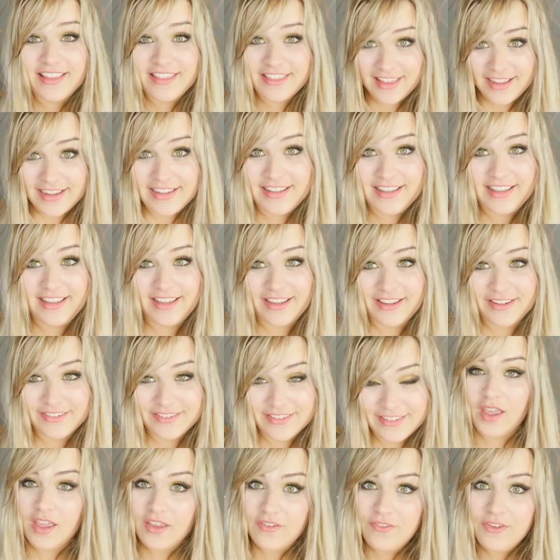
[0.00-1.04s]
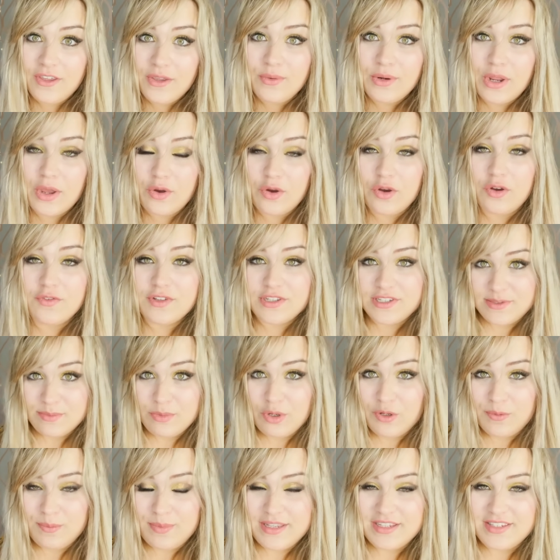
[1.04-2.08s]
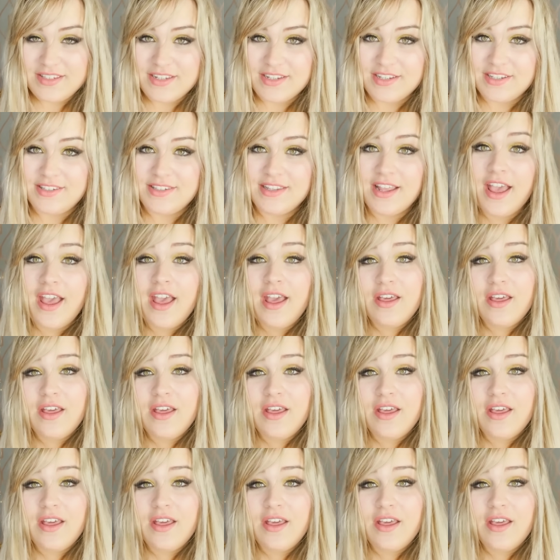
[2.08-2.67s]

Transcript: Thank you. If you know of a small business